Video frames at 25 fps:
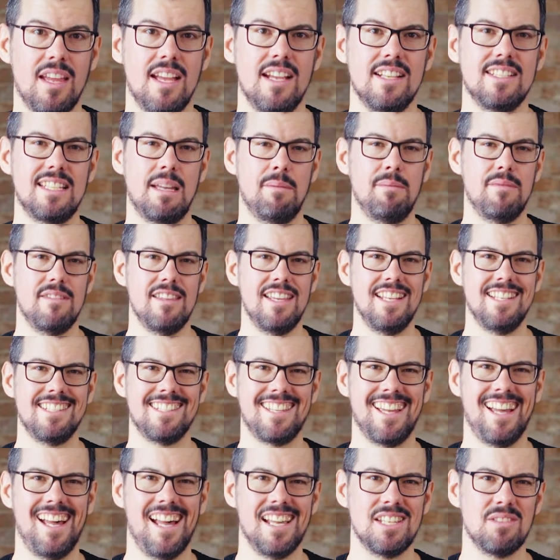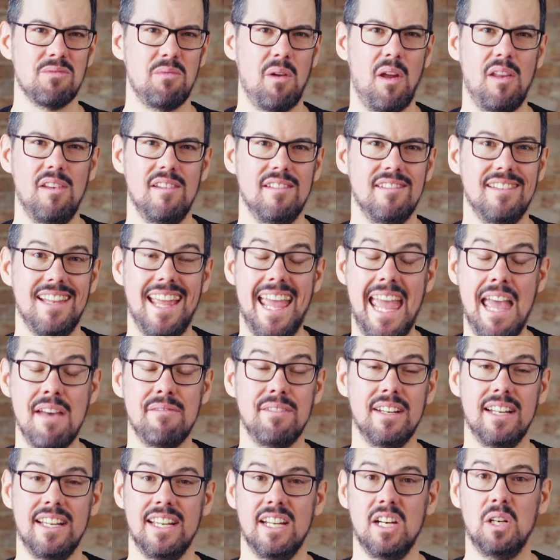Some of these tasks won't
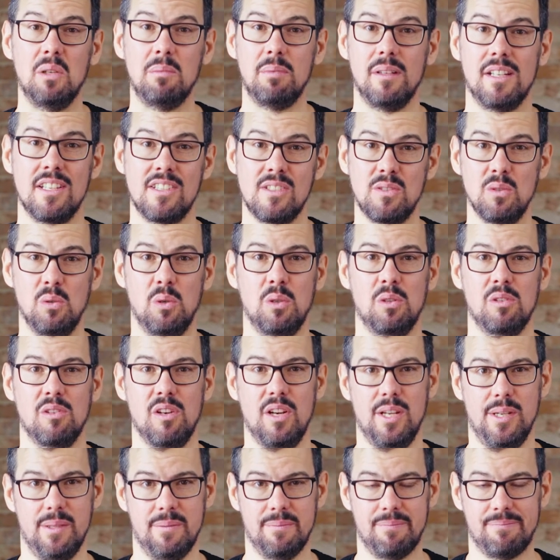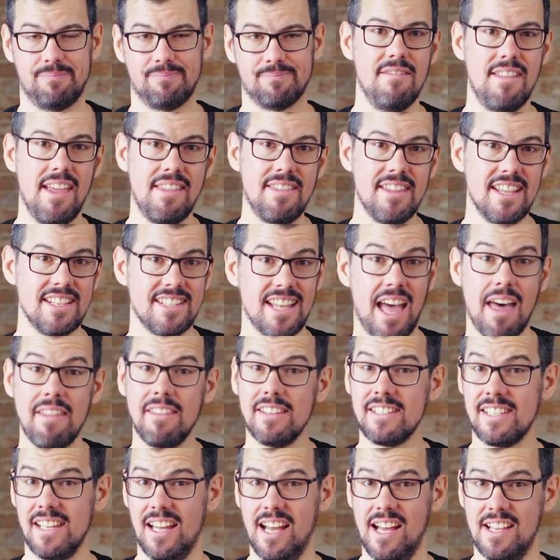ever help a store grow. Then there's
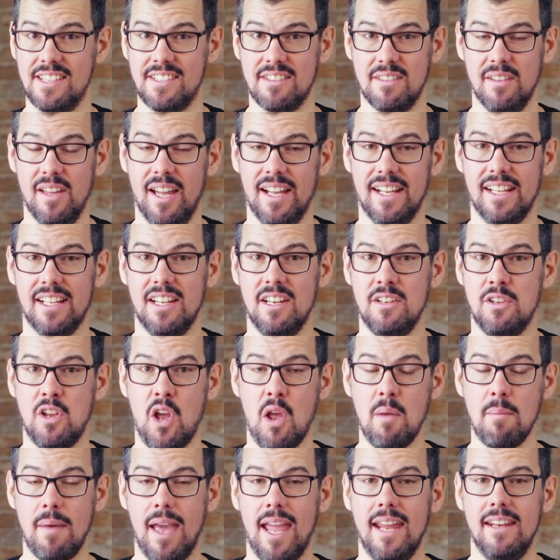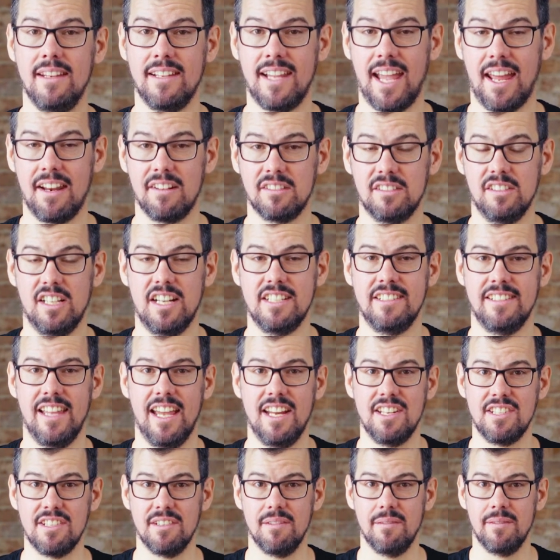other tasks like domain
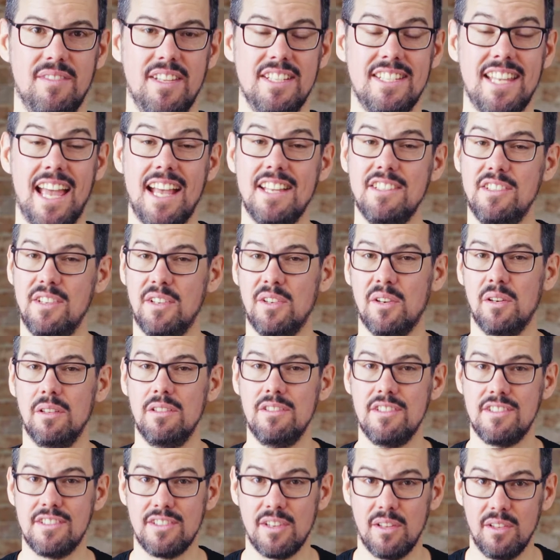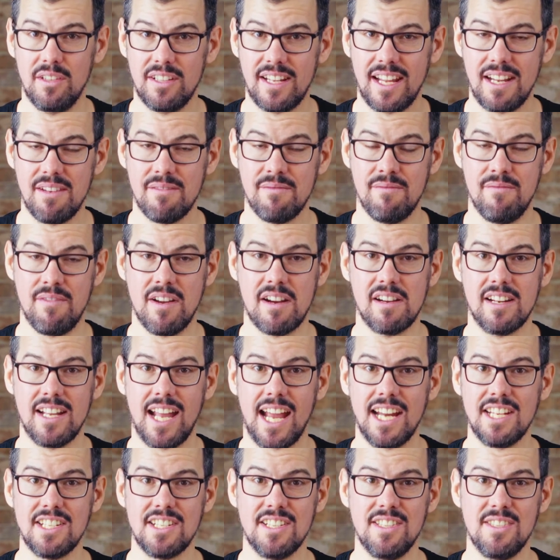cannibalization. This has you consolidate
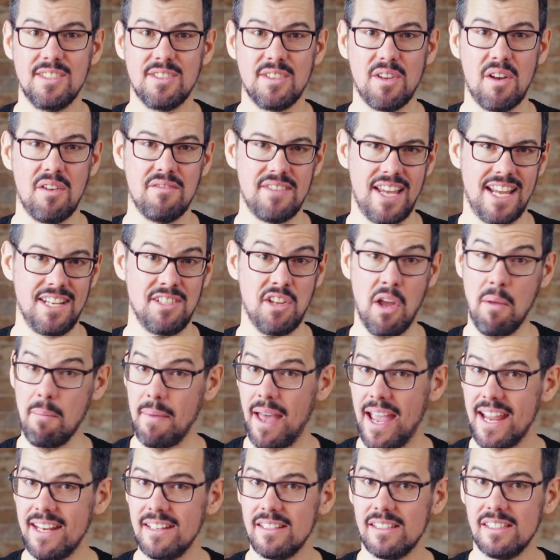variations of a domain,